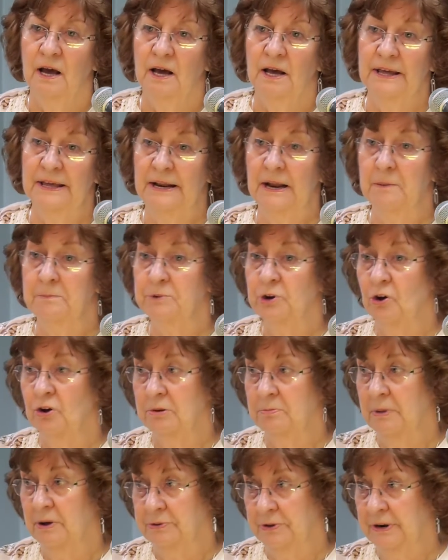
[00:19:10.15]
and I'm talking
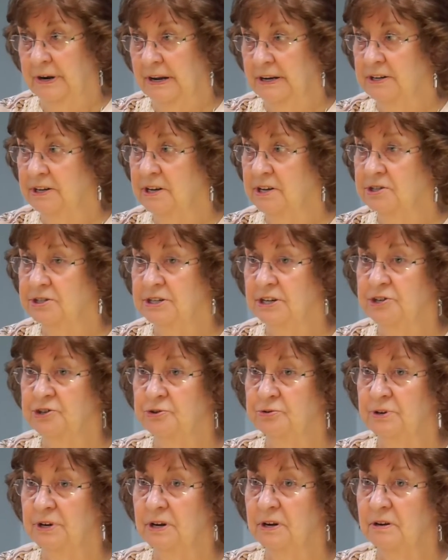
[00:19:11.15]
about the 19th
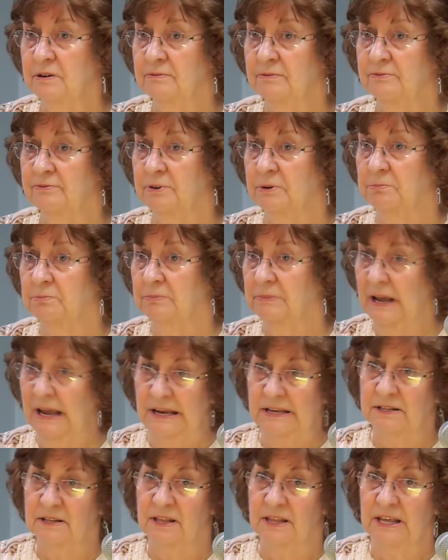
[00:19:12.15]
century, from
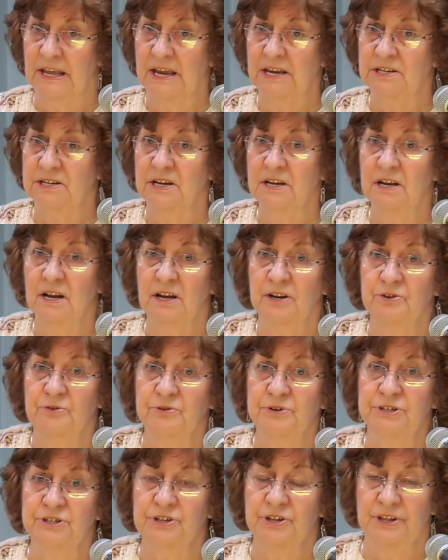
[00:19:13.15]
the
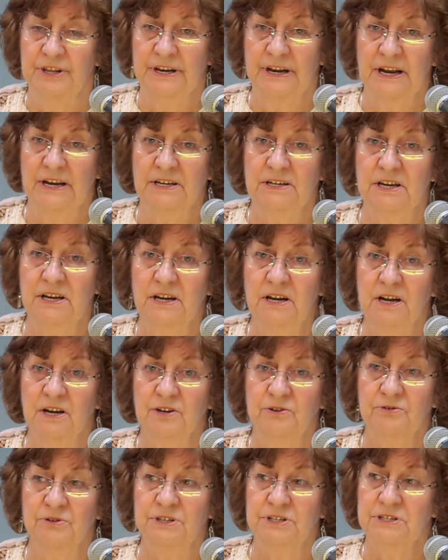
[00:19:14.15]
1800s to the
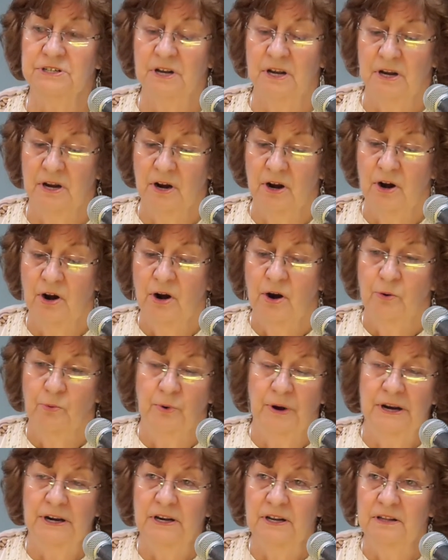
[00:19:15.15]
1900s,
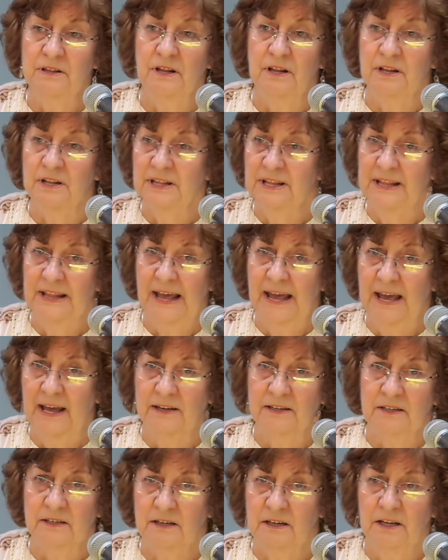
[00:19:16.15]
right in
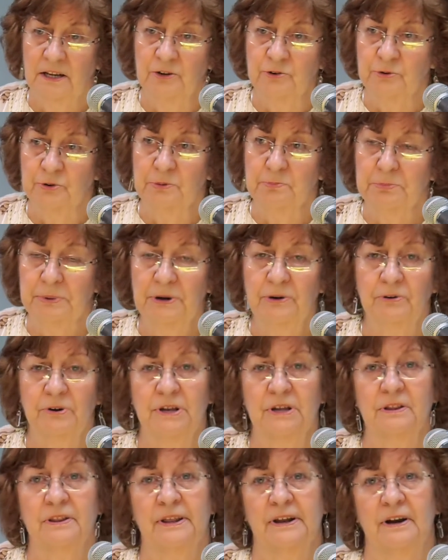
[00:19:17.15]
that interim
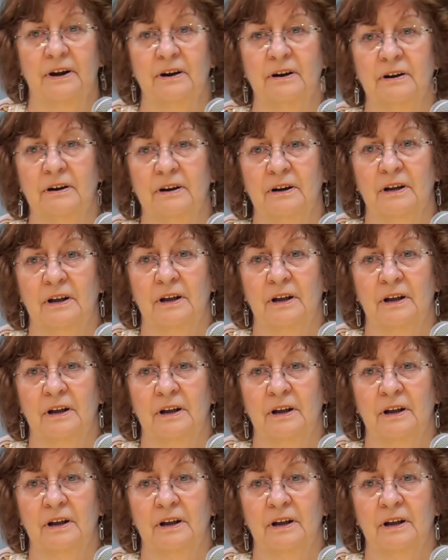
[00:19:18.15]
period there,